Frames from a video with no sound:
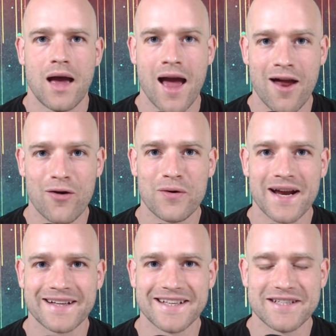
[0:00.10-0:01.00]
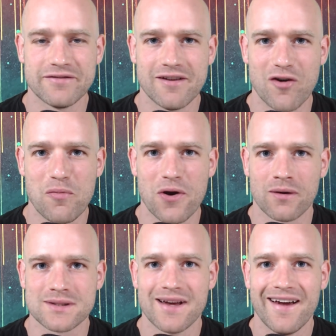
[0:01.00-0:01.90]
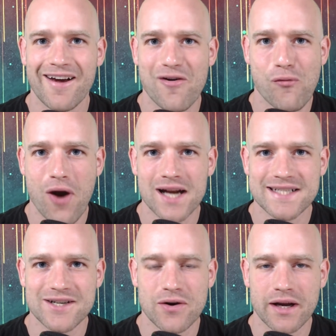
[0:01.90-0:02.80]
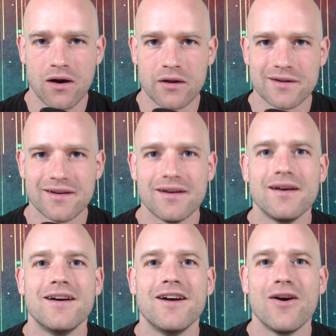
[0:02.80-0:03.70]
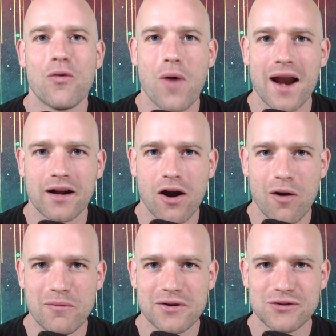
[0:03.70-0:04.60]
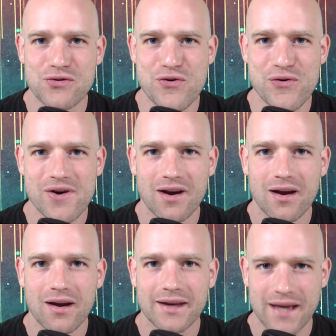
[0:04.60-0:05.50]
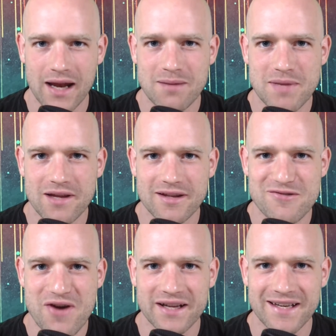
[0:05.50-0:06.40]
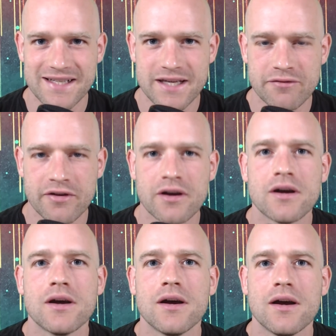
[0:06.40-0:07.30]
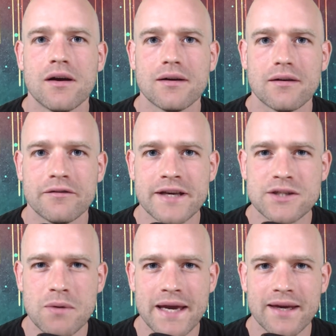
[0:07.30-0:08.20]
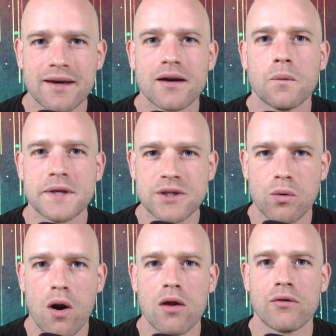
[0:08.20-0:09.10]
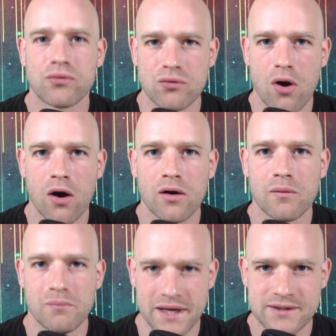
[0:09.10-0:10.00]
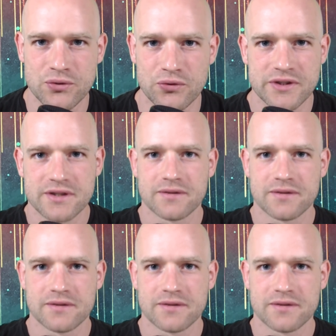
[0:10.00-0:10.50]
Hello React Native developers, what is going on? Welcome to Can It Be Done in React Native? This week we scroll through our best tunes.